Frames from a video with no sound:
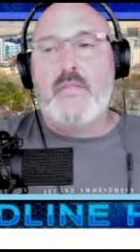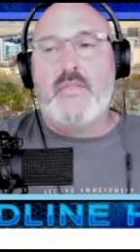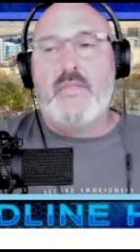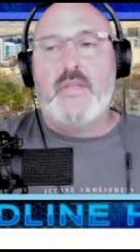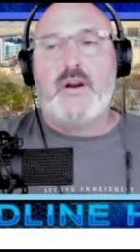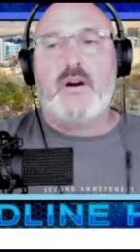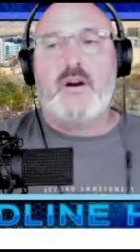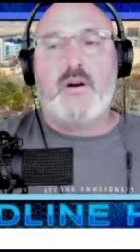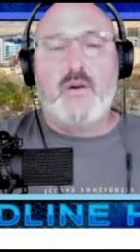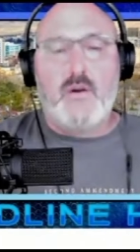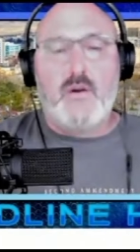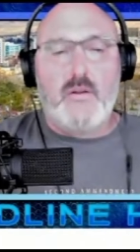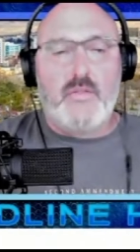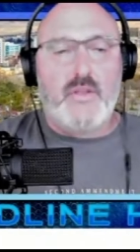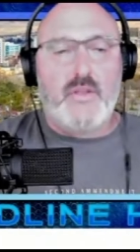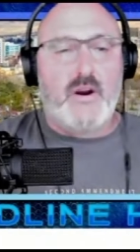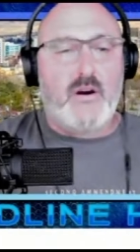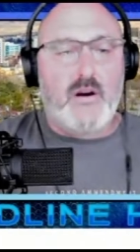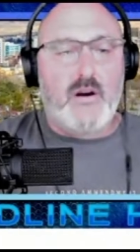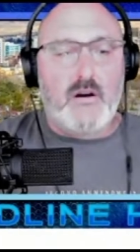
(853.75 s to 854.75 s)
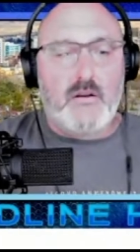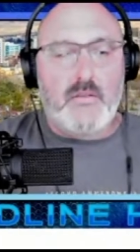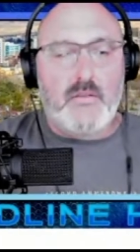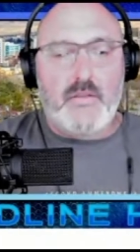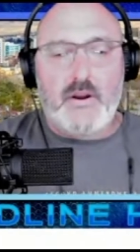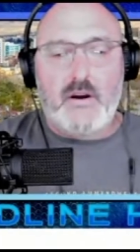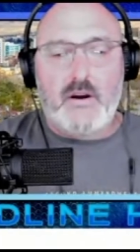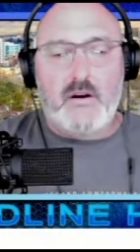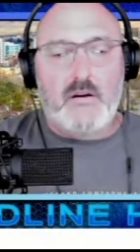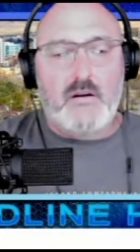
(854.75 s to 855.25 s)

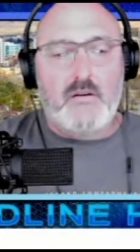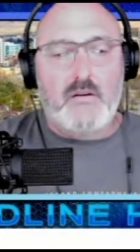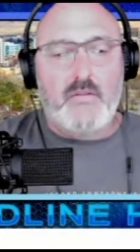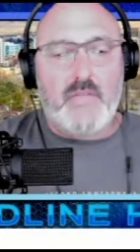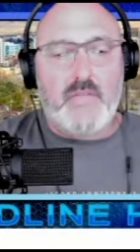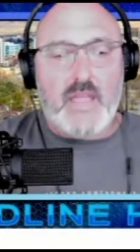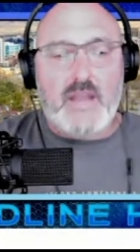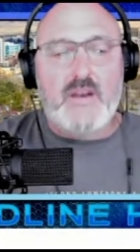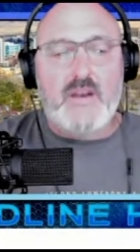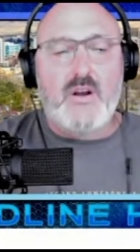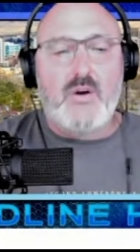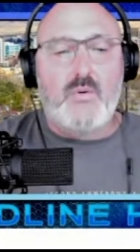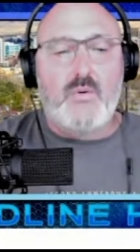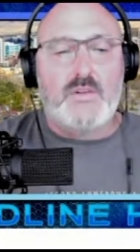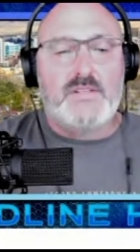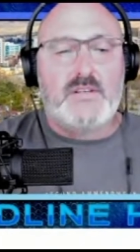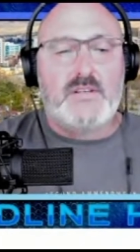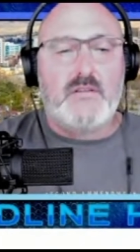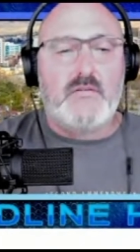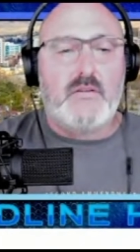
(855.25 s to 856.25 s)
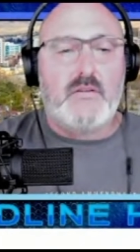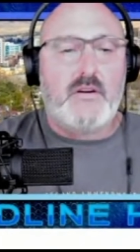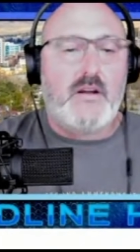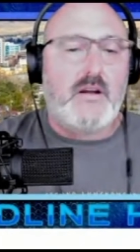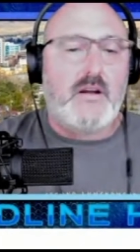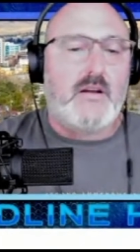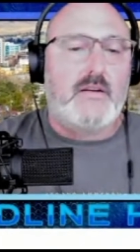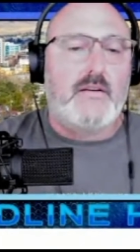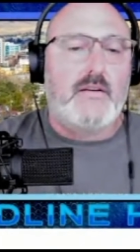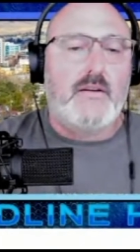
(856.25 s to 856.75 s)
They know what's going
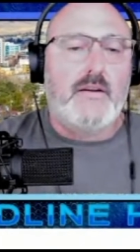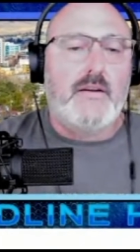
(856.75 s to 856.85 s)
on.